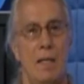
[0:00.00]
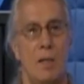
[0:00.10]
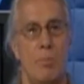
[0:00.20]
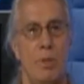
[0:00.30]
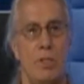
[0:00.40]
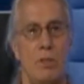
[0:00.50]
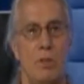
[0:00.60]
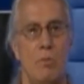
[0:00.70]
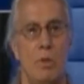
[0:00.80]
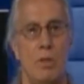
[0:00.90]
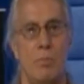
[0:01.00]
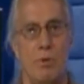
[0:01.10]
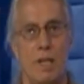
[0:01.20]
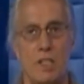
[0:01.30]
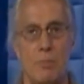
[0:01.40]
The priesthood were the
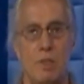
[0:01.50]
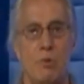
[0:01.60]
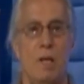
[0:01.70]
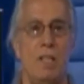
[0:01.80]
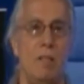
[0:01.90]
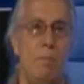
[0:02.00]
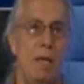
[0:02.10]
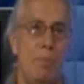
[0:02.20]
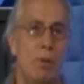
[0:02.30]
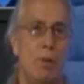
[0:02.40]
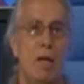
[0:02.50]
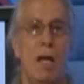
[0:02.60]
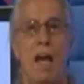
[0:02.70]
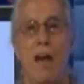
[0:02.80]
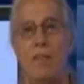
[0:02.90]
bridge between the people
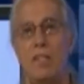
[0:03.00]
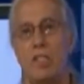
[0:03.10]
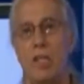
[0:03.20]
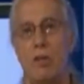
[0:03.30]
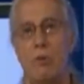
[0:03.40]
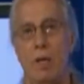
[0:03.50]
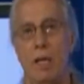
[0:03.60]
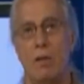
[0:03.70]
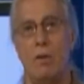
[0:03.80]
and the center ring